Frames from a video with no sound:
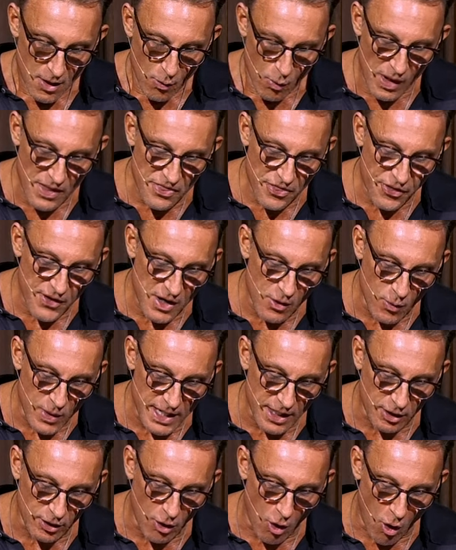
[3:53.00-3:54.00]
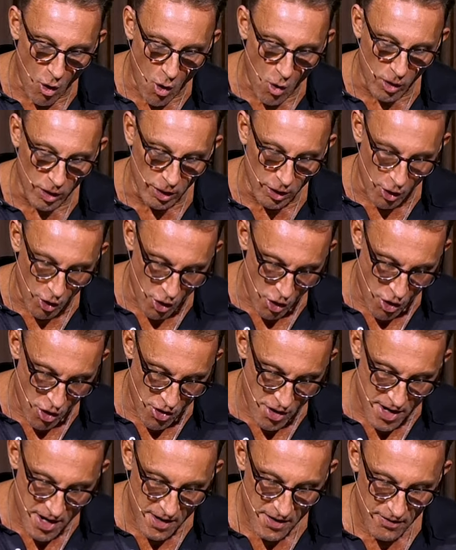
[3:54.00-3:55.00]
One thing we could all
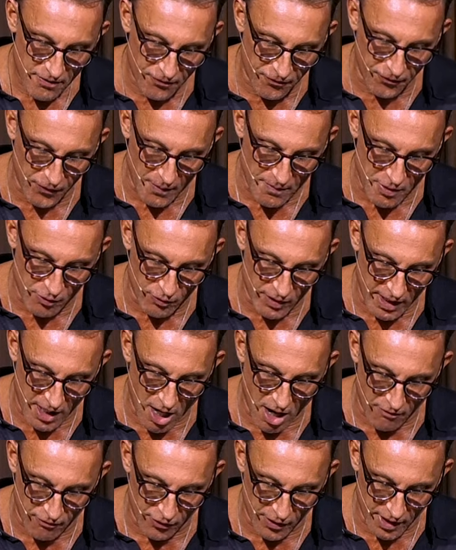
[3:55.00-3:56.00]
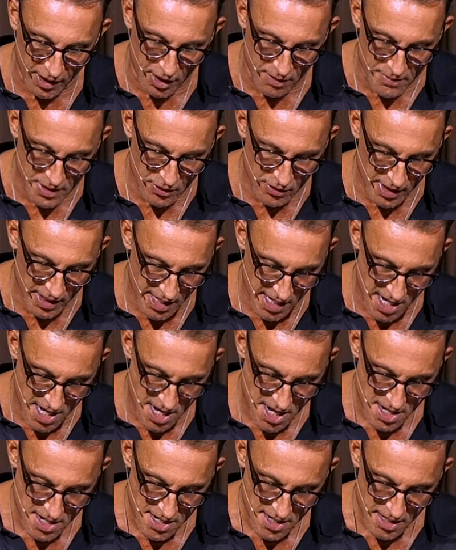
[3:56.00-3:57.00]
learn from the recovery
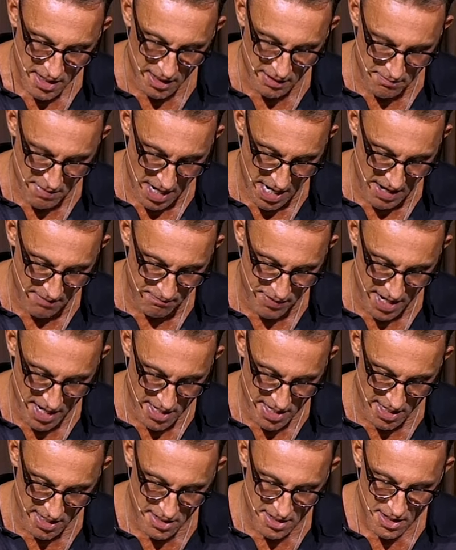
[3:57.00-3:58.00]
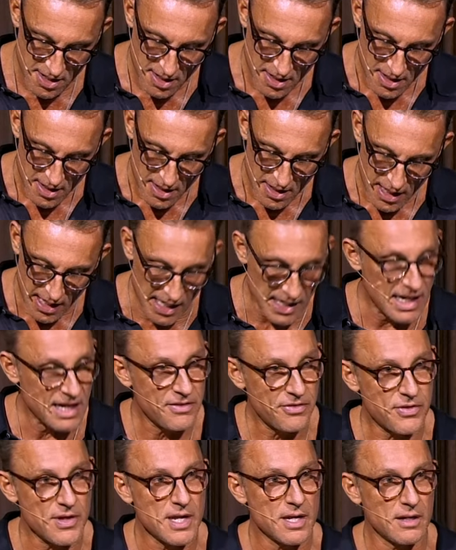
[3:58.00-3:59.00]
community, in my opinion, and I
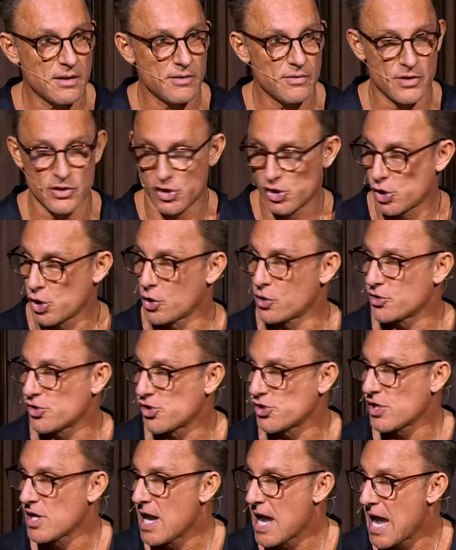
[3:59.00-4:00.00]
think the church